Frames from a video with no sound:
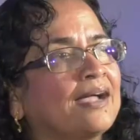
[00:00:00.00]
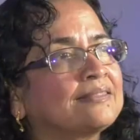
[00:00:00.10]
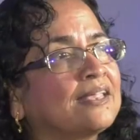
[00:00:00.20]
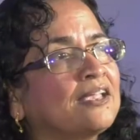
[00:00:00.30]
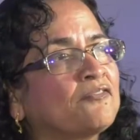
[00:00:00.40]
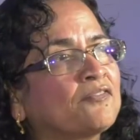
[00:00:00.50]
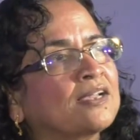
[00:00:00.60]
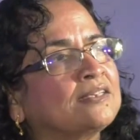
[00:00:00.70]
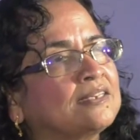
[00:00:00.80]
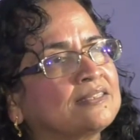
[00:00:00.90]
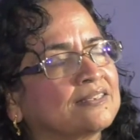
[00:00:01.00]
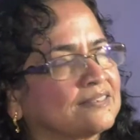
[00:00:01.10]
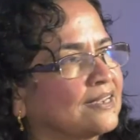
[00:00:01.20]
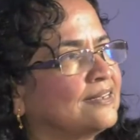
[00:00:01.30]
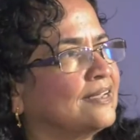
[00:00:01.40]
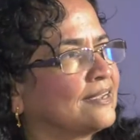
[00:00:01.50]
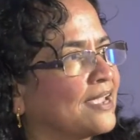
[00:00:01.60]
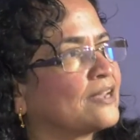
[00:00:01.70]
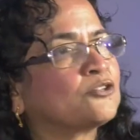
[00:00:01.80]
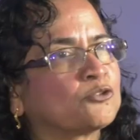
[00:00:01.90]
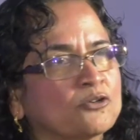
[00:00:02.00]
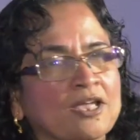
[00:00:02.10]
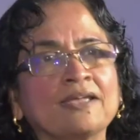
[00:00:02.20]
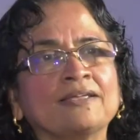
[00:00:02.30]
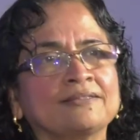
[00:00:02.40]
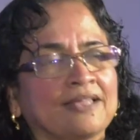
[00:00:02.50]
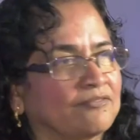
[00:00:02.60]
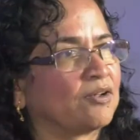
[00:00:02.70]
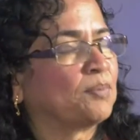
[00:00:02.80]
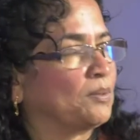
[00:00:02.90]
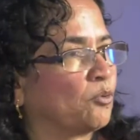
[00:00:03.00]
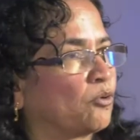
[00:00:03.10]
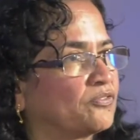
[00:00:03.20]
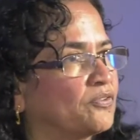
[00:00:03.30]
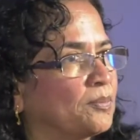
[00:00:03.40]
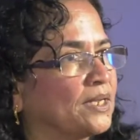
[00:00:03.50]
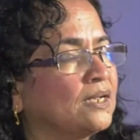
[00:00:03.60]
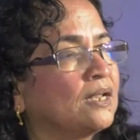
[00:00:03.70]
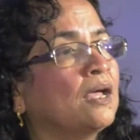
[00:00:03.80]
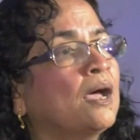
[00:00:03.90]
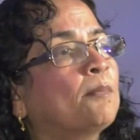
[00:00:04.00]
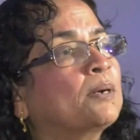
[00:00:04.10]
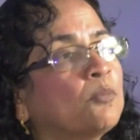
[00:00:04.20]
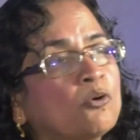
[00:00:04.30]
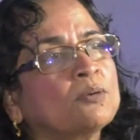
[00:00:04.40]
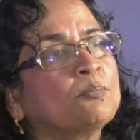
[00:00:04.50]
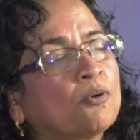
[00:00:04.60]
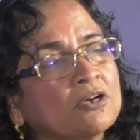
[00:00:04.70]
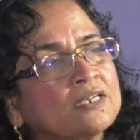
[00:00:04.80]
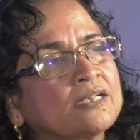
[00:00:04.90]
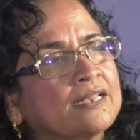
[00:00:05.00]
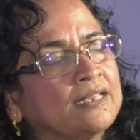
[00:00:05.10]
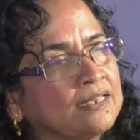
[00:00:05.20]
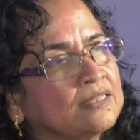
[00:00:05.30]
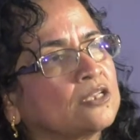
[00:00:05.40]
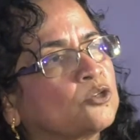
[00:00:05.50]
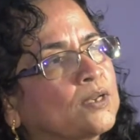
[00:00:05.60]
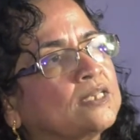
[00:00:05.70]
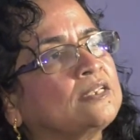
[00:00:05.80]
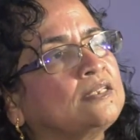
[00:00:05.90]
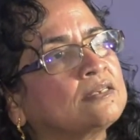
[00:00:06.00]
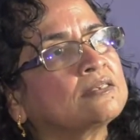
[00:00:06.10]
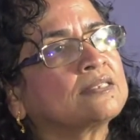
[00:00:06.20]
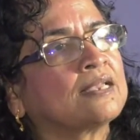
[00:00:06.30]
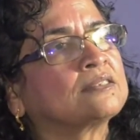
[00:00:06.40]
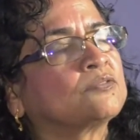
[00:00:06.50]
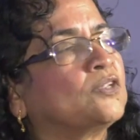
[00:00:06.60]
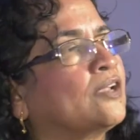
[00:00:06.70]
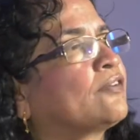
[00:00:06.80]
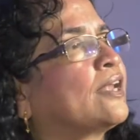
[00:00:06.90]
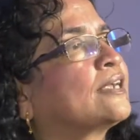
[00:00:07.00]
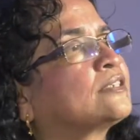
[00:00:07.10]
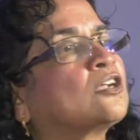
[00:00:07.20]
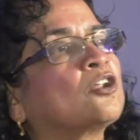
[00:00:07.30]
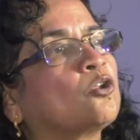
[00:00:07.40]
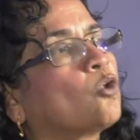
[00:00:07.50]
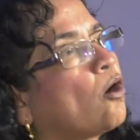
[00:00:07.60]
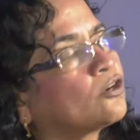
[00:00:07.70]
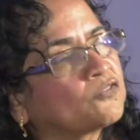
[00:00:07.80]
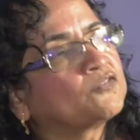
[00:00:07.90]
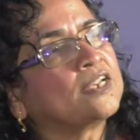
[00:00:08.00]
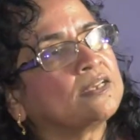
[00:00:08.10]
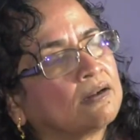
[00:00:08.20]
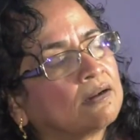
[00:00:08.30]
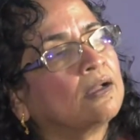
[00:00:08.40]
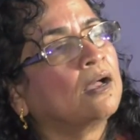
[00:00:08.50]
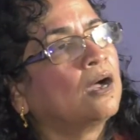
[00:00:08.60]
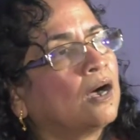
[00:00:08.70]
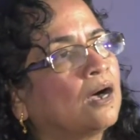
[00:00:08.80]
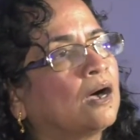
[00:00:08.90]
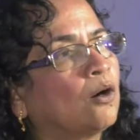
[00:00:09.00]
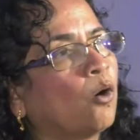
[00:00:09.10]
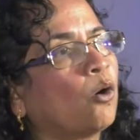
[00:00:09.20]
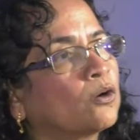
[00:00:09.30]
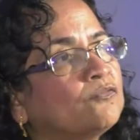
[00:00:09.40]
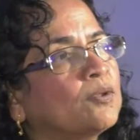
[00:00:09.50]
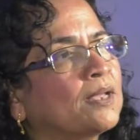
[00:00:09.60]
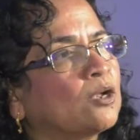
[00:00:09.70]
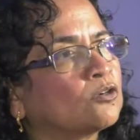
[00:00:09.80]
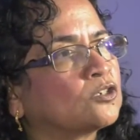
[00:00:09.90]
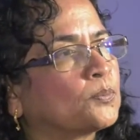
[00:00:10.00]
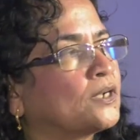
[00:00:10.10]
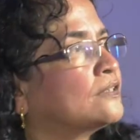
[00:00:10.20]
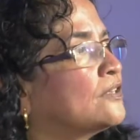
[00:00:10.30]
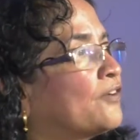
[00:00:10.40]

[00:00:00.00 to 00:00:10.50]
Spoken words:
I think if I did the study again today, there will be more women. But more importantly, in the 20 years hence, we have collected a lot of data on women entrepreneurs.